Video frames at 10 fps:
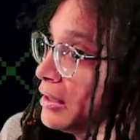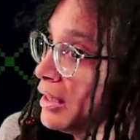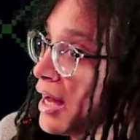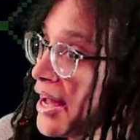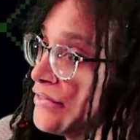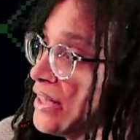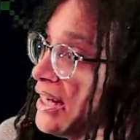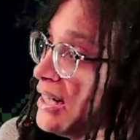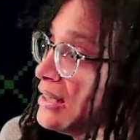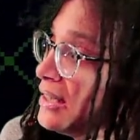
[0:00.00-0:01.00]
I have to get
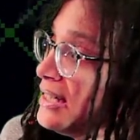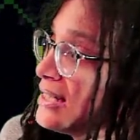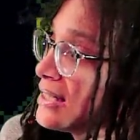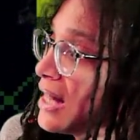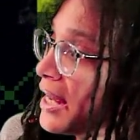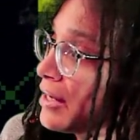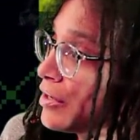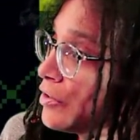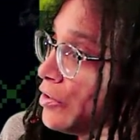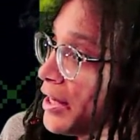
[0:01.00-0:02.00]
at least like
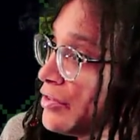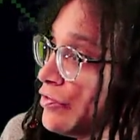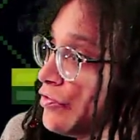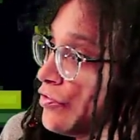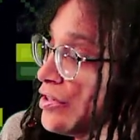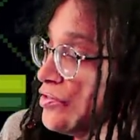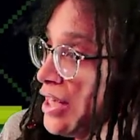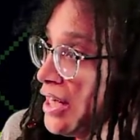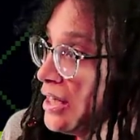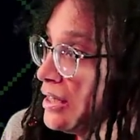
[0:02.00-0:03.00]

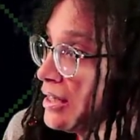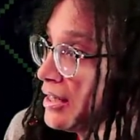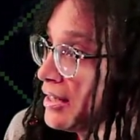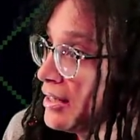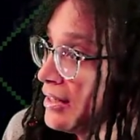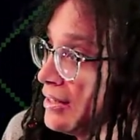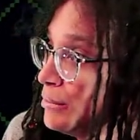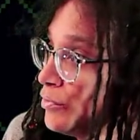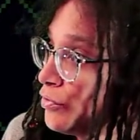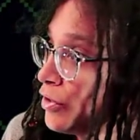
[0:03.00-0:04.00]
50
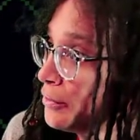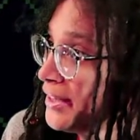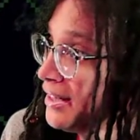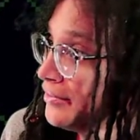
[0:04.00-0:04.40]
before we give